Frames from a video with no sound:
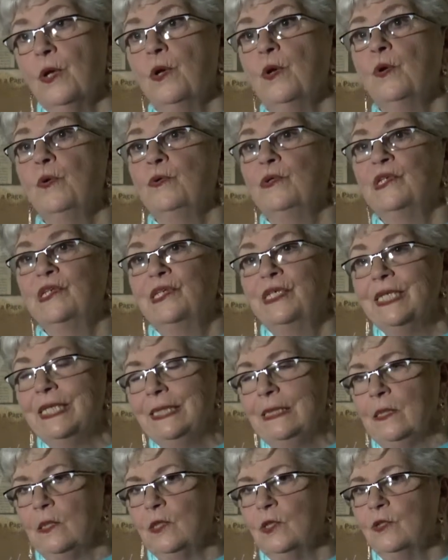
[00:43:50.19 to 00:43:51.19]
who
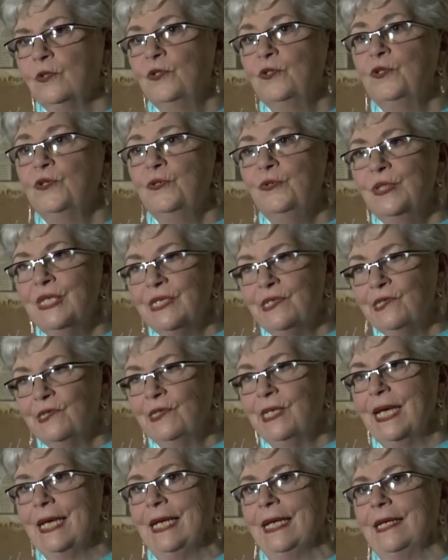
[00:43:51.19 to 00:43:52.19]
still to this
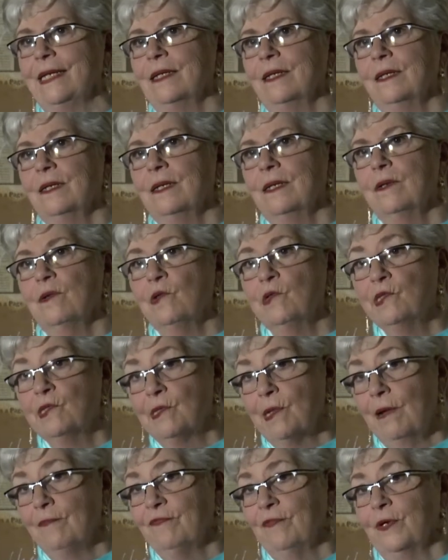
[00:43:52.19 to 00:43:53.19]
day
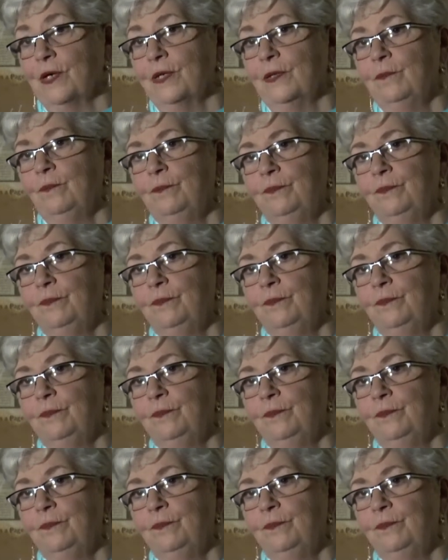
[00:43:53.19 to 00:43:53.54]
suffer